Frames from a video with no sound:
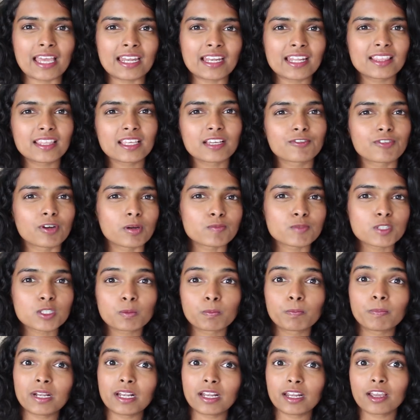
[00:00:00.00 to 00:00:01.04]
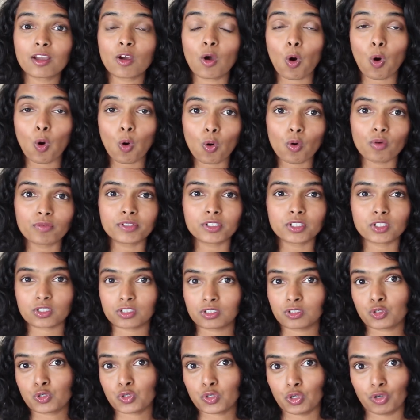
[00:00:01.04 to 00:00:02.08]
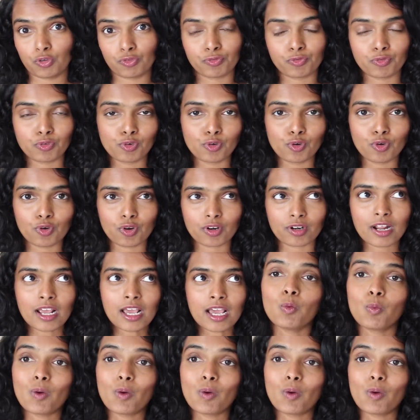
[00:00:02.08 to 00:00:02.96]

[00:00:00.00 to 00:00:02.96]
anything from spilling over to your floor.